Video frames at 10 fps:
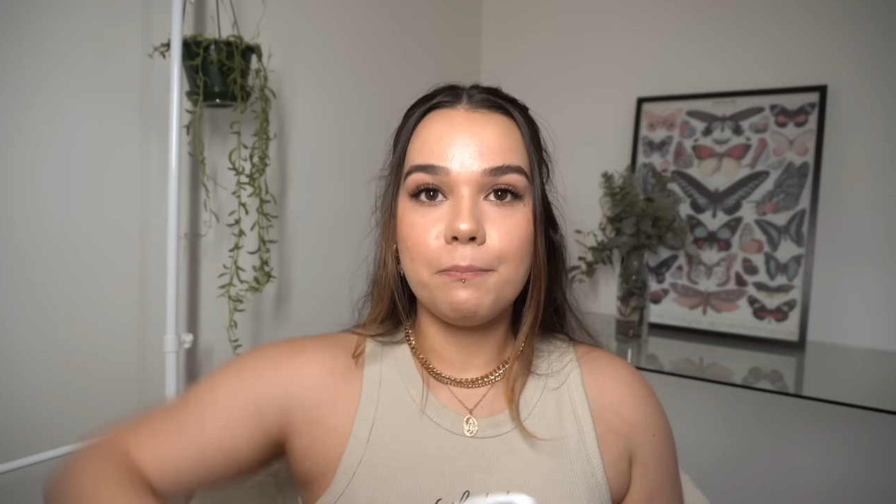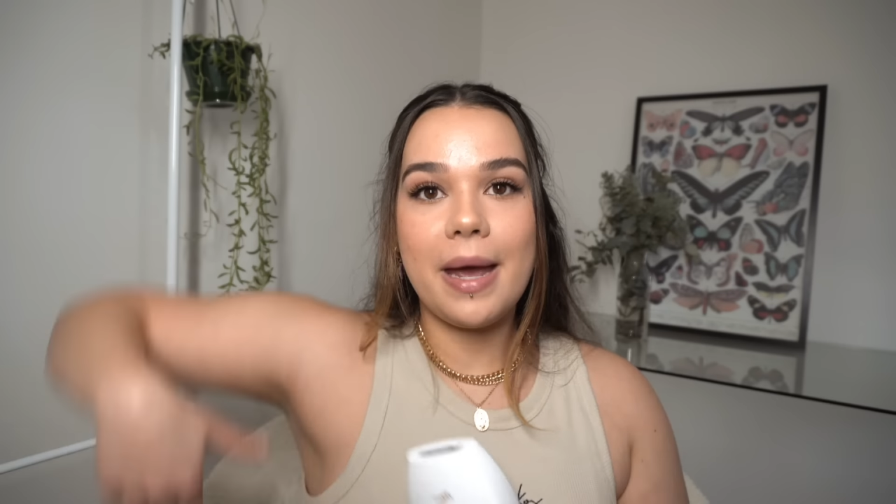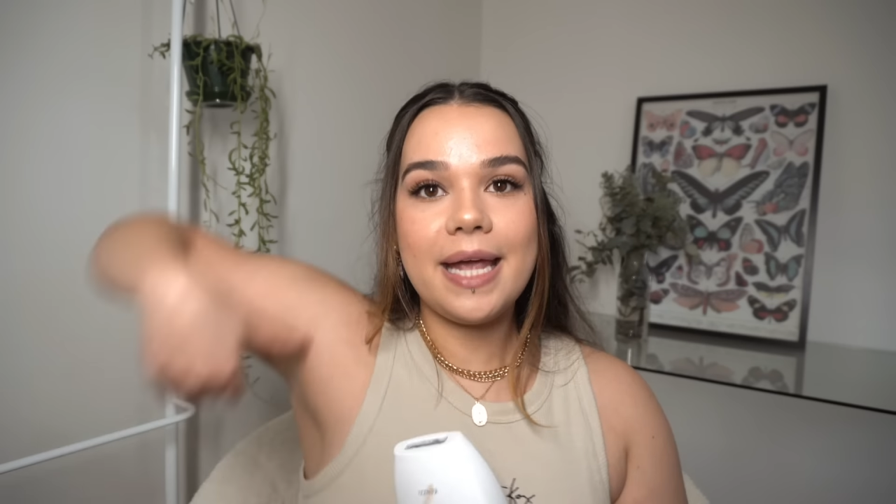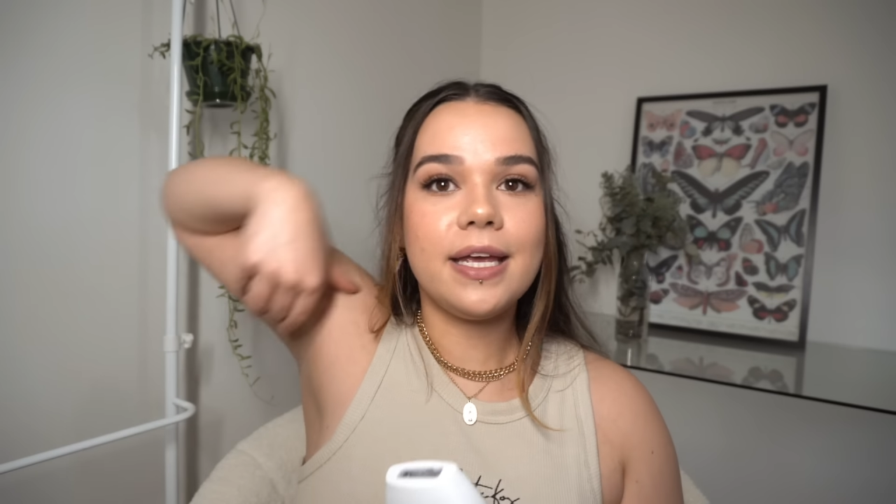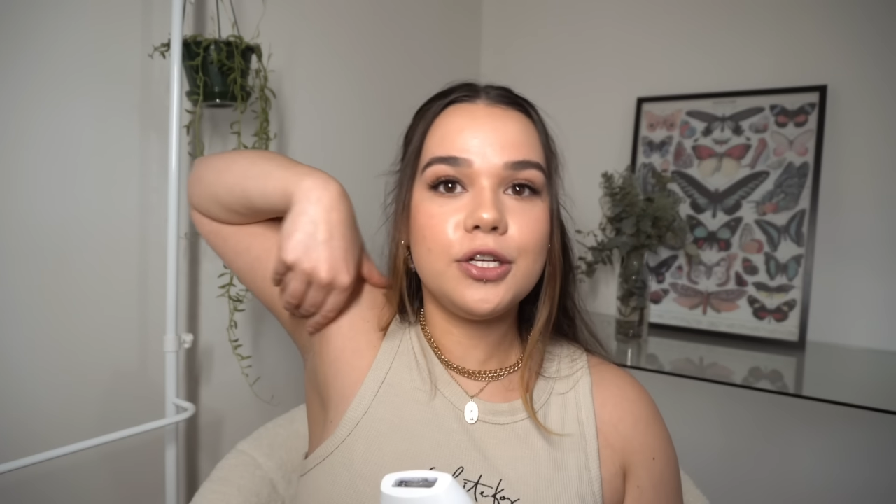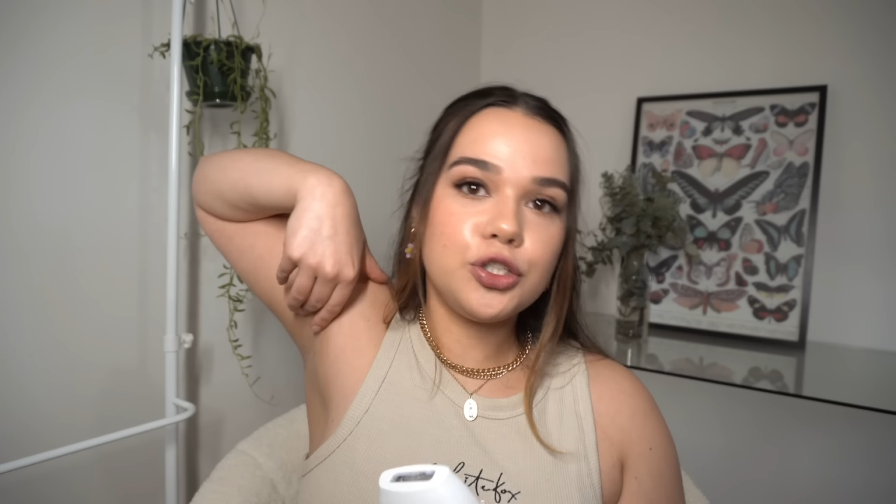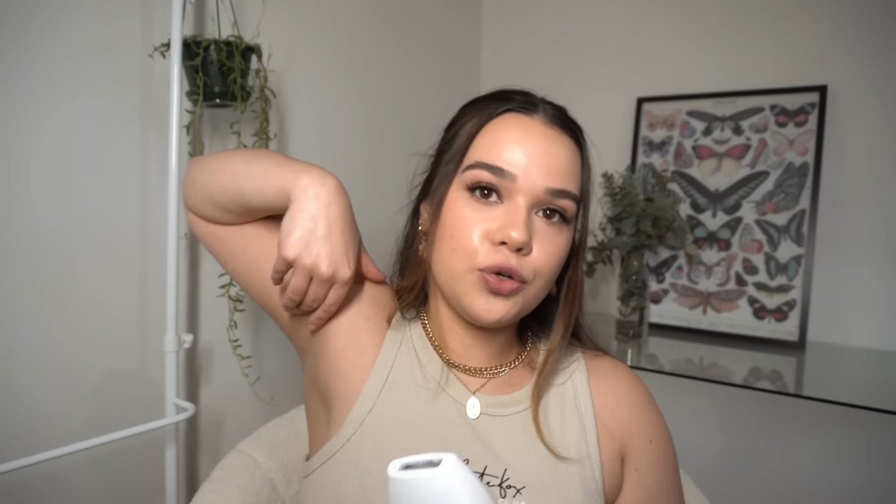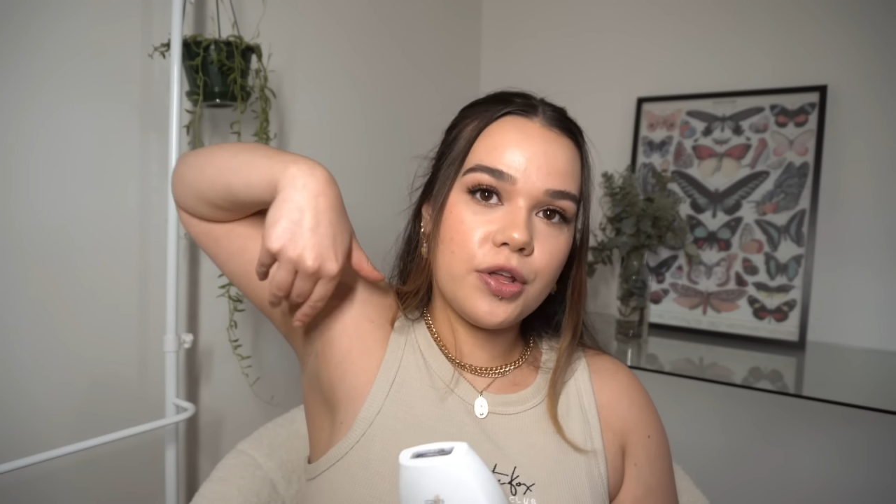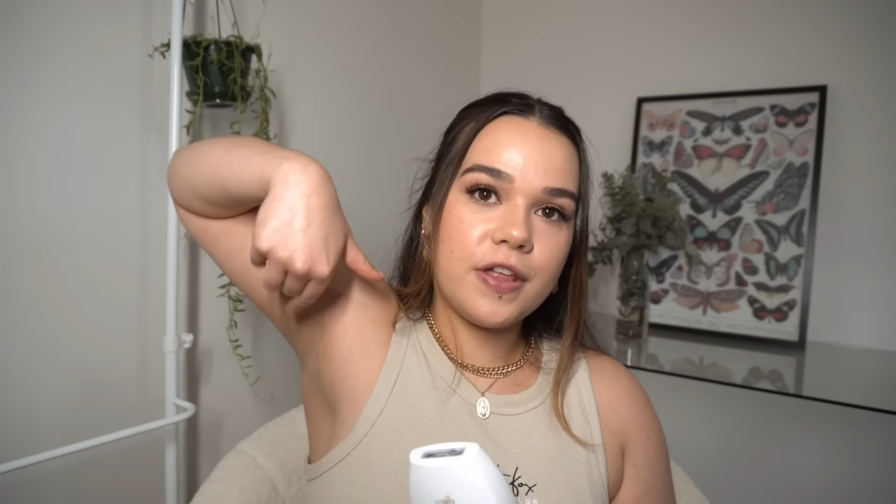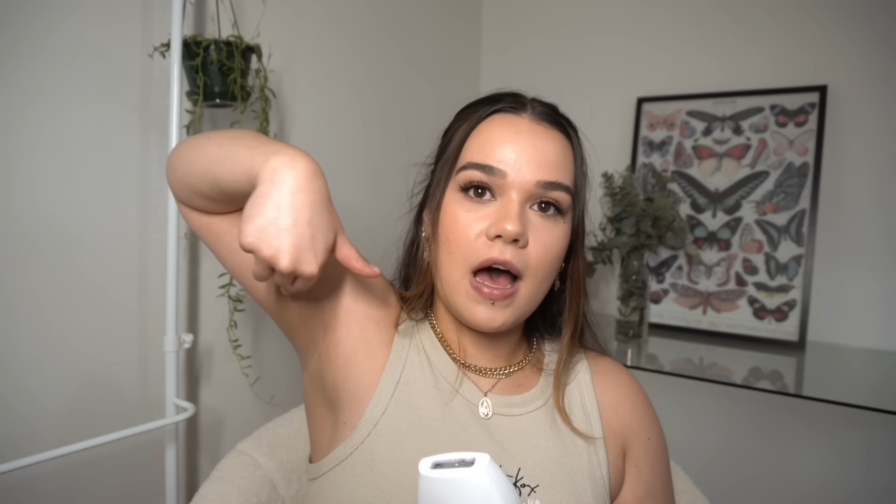making
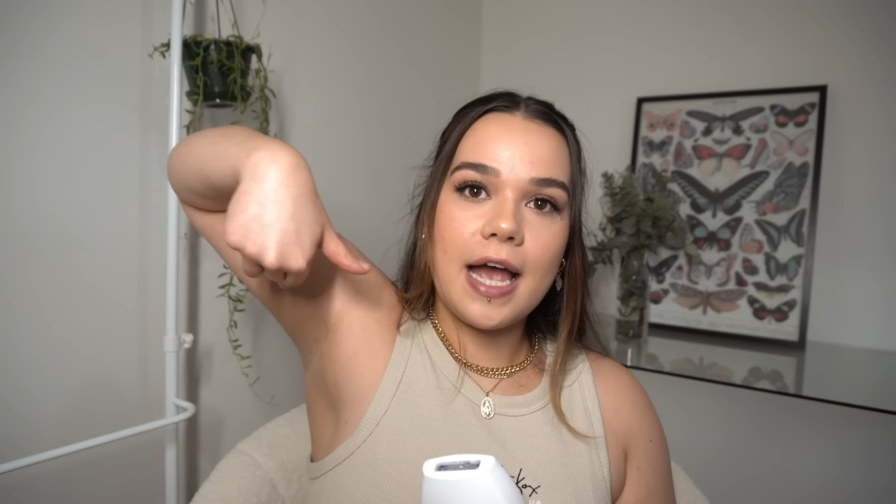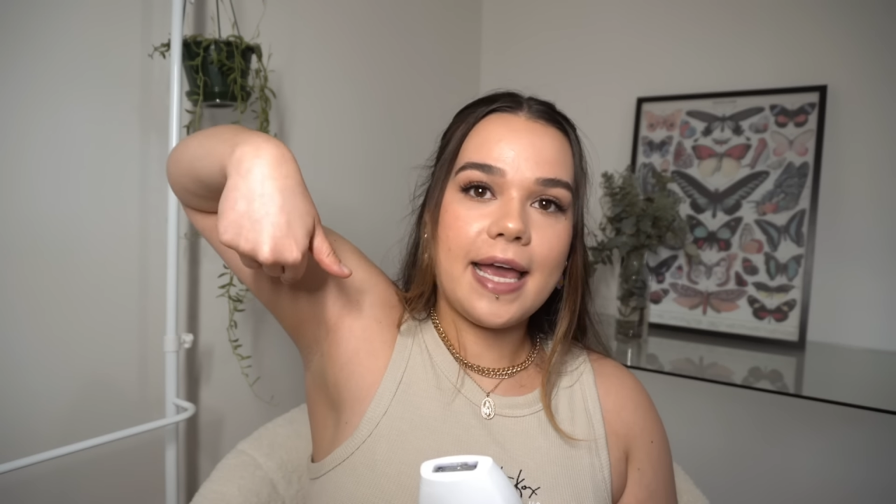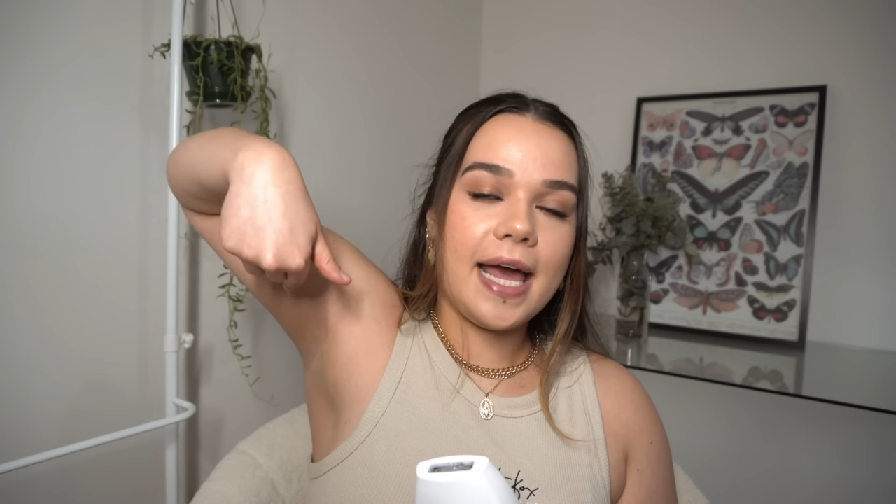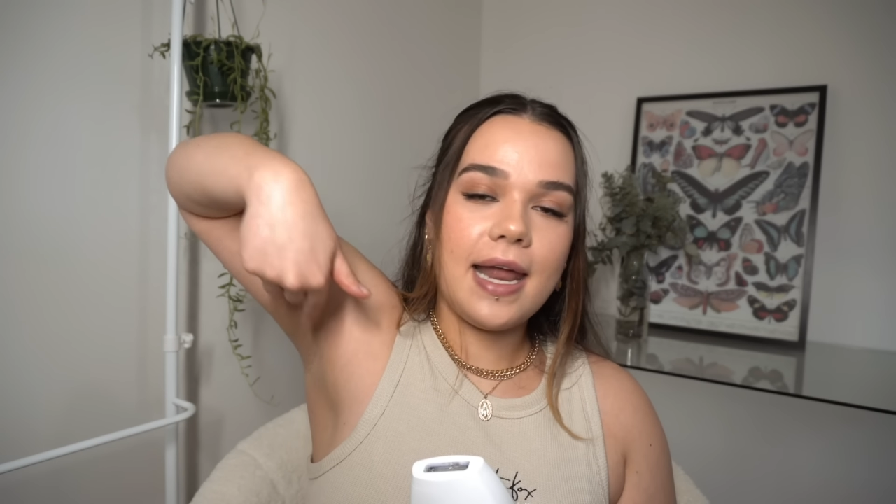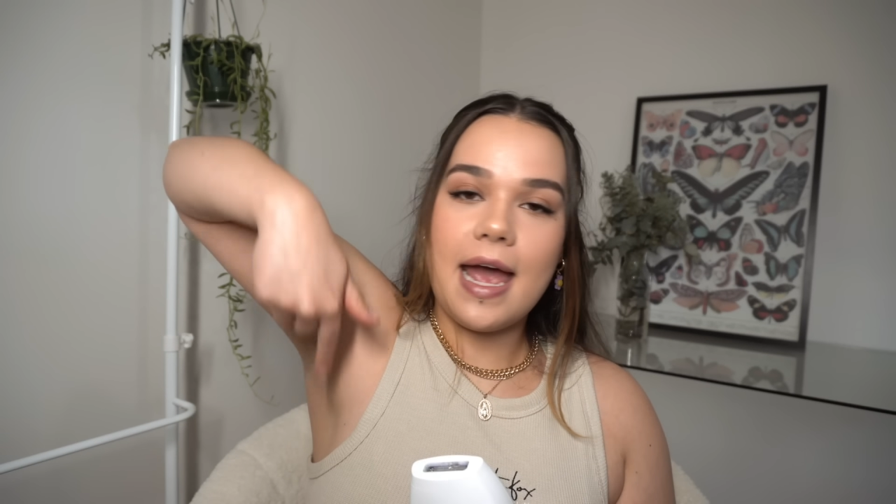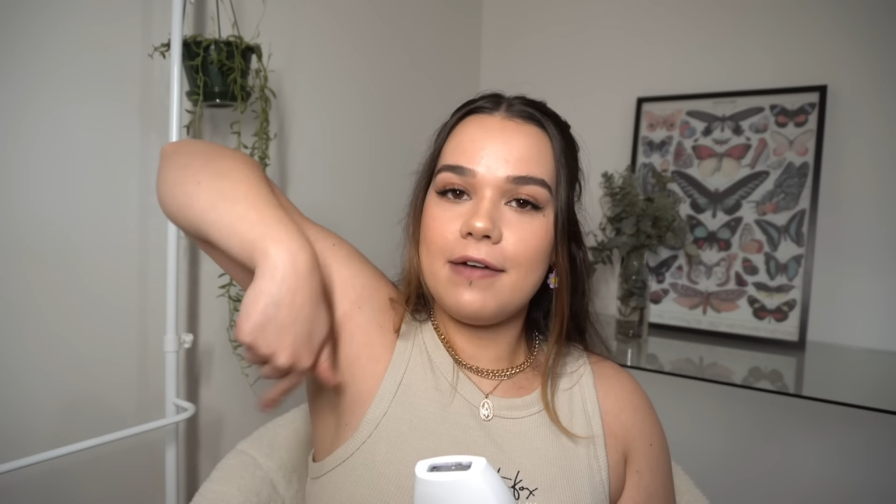sure that I get